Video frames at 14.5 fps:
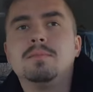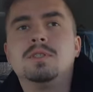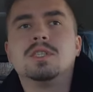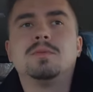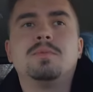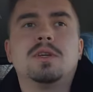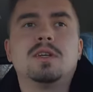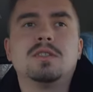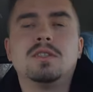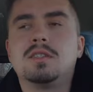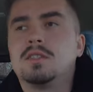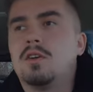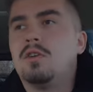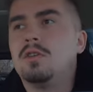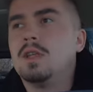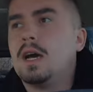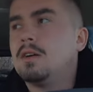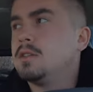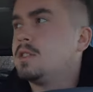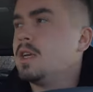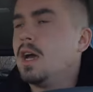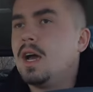just because it's cold
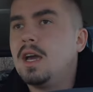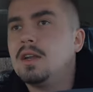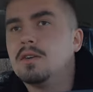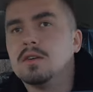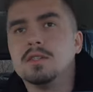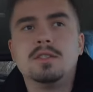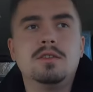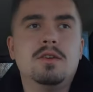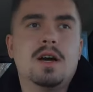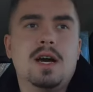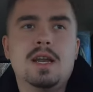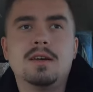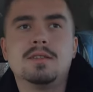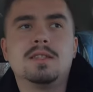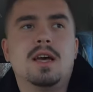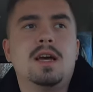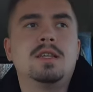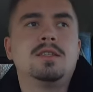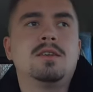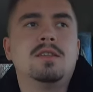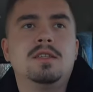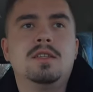outside or it's too hot outside,
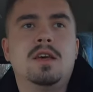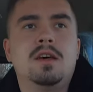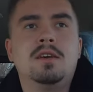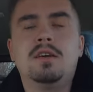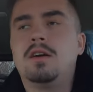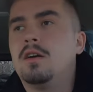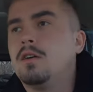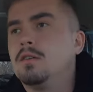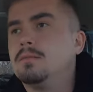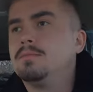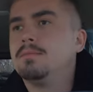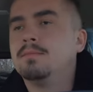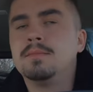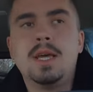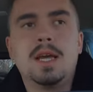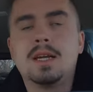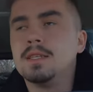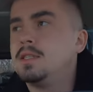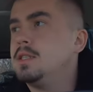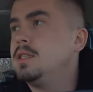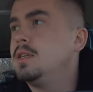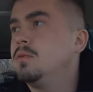so they tell you, oh, take a
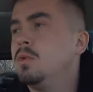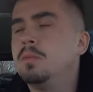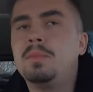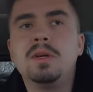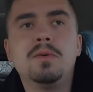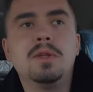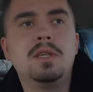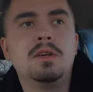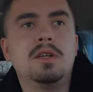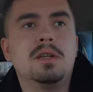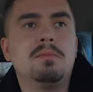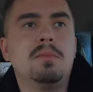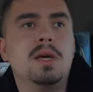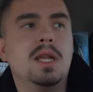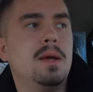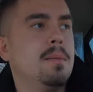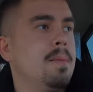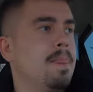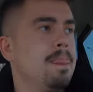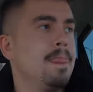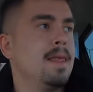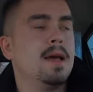seat, we'll be with you in a minute.
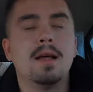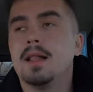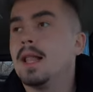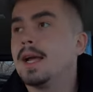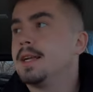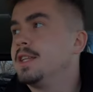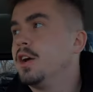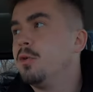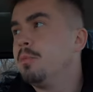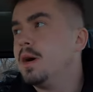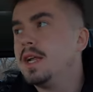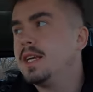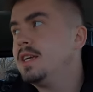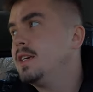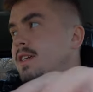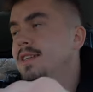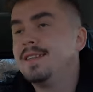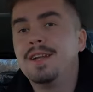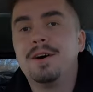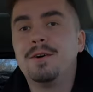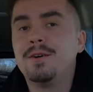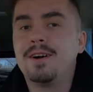Like, no buddy,
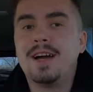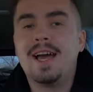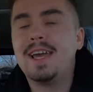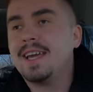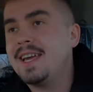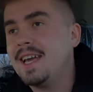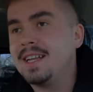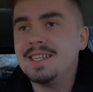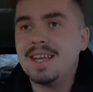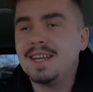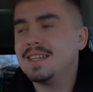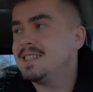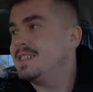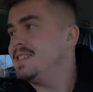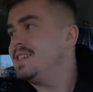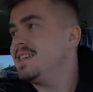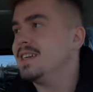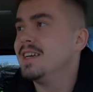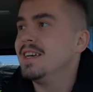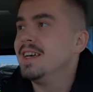no, I can't take a seat,